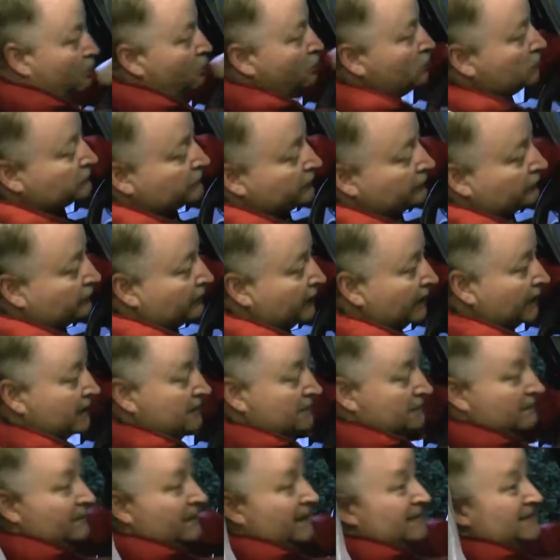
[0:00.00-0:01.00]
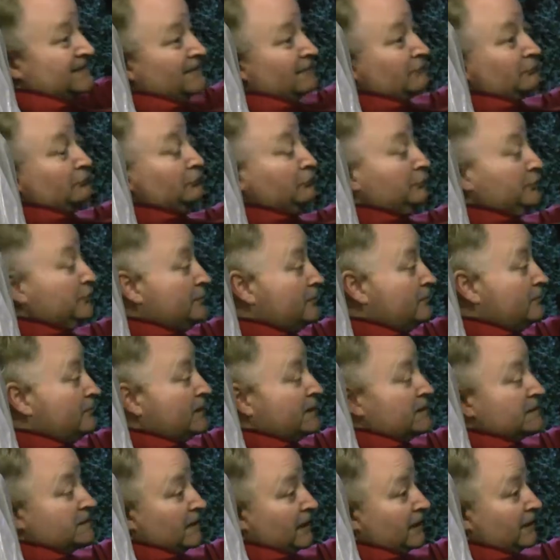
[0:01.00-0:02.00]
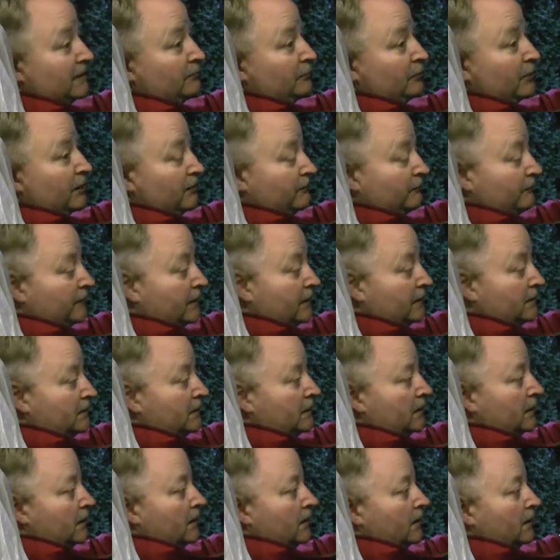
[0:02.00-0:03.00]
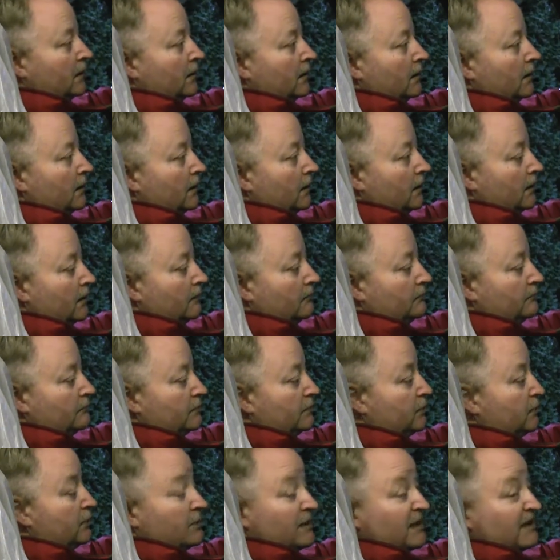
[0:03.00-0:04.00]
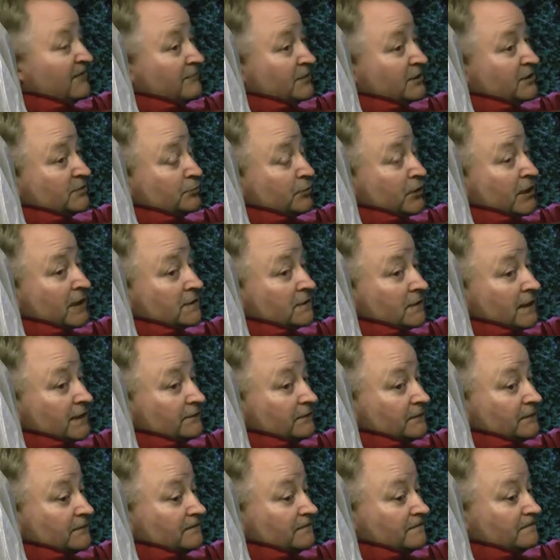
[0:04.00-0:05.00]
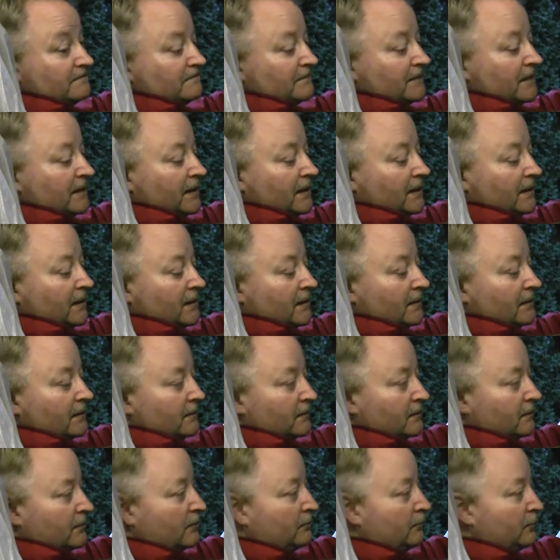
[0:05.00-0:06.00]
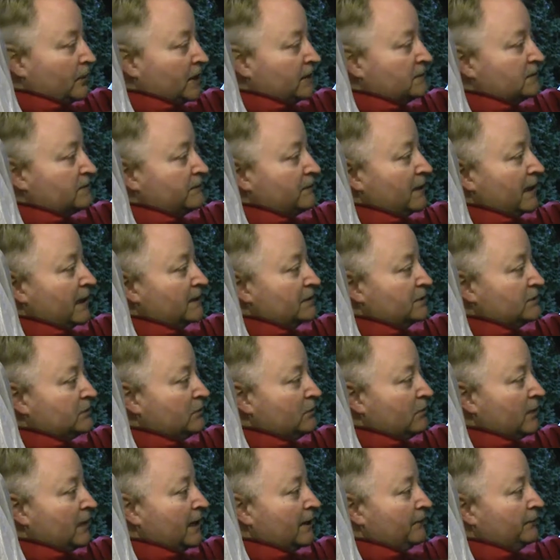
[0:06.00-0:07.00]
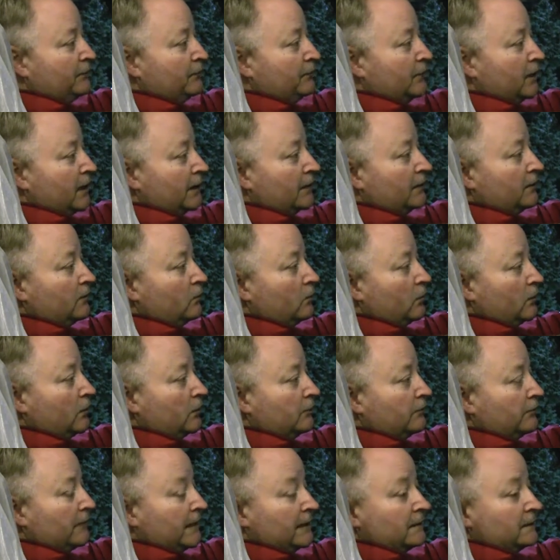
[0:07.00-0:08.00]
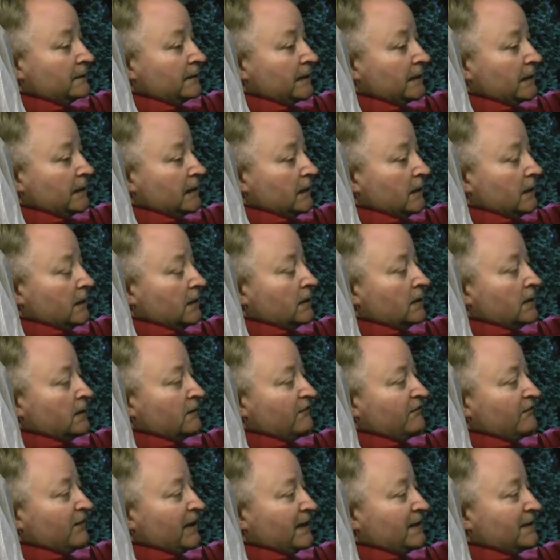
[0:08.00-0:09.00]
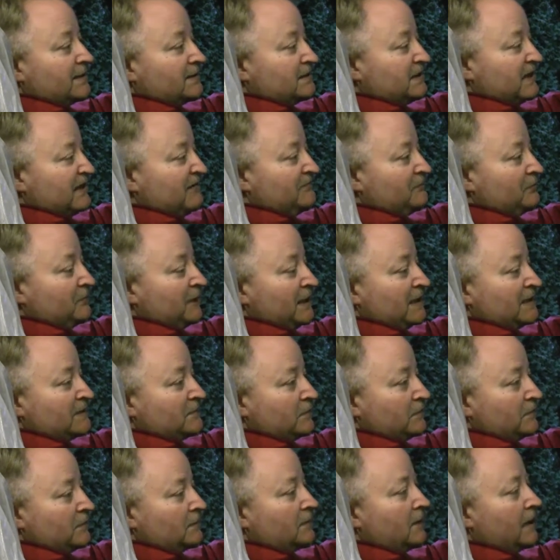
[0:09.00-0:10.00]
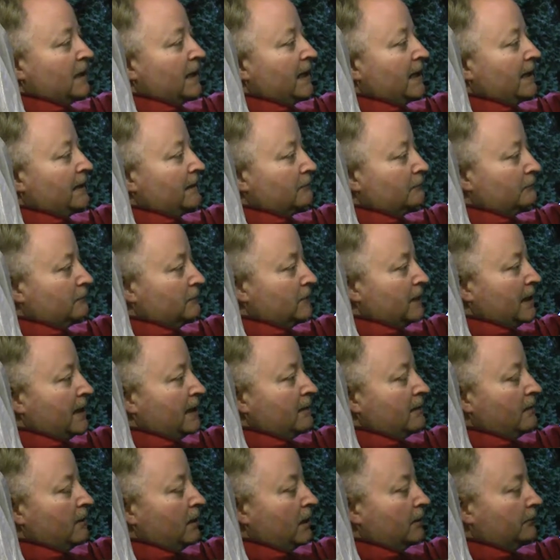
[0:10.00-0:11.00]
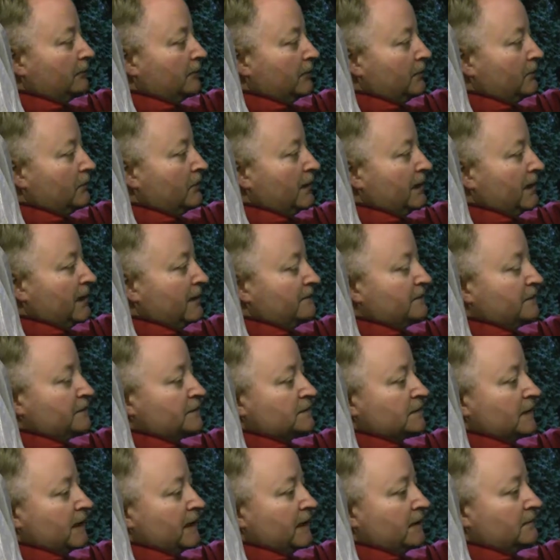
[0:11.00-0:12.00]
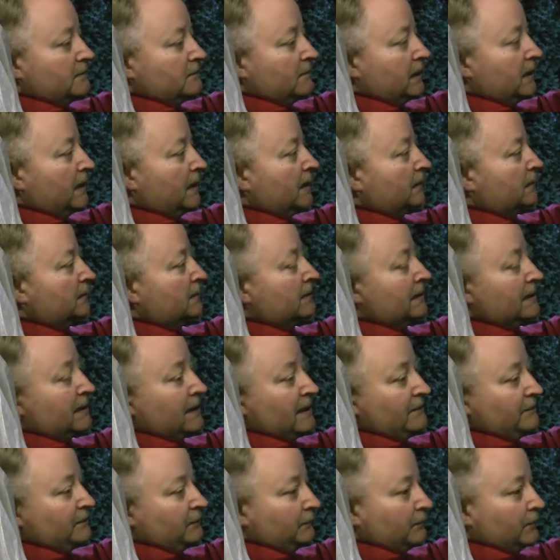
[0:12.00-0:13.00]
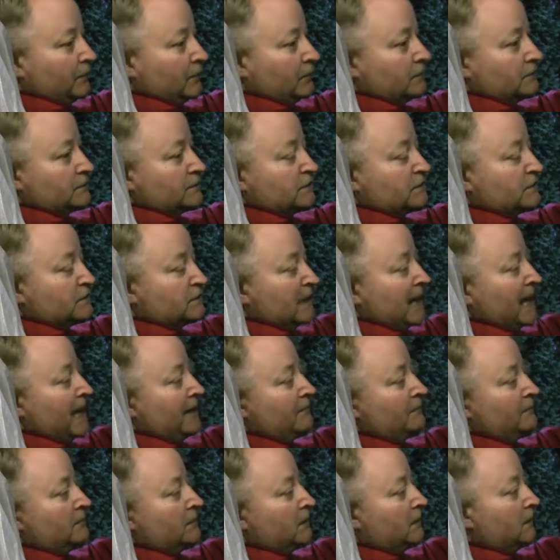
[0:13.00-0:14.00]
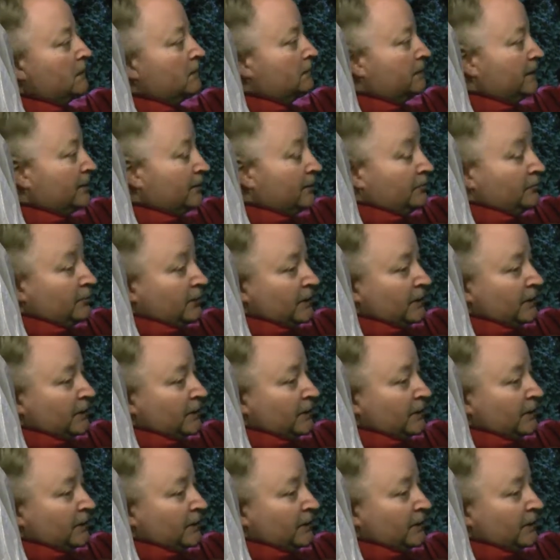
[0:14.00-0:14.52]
pulling to the right, that's a real big sign of brake fade. You don't have much brakes left. Your brakes have gotten too hot. They're not going to work correctly. Find a safe place with a lot of long runway off the side and get off the road. Stop. Let your